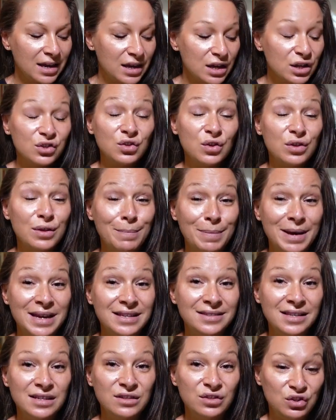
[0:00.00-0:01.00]
So the best
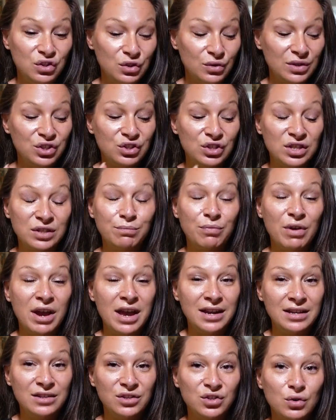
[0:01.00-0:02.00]
thing to do is just spray
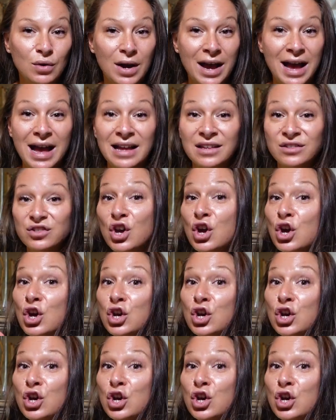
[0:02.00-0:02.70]
it into your hand.